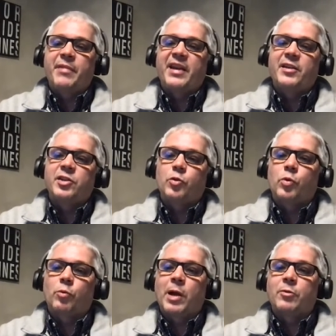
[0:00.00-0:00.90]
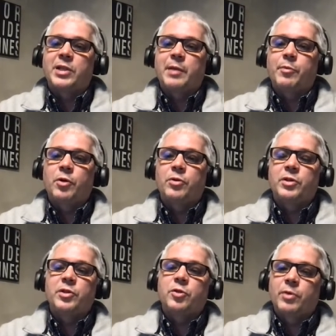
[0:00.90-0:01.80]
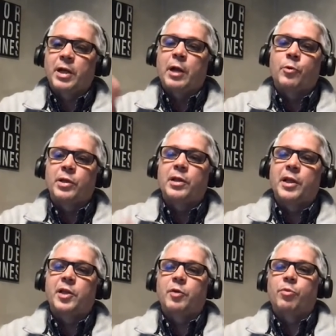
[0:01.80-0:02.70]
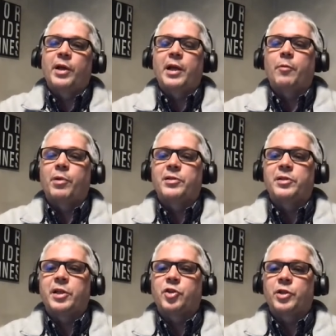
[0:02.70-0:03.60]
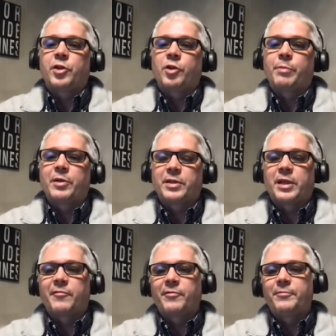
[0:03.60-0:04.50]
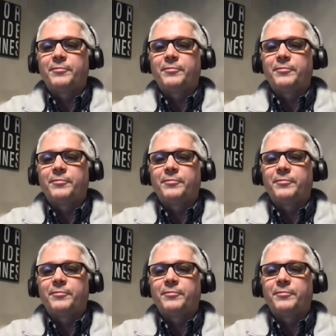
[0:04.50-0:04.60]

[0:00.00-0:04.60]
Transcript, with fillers: vein as to where roundtable goes into and i really like your breakout presentation that you're about to give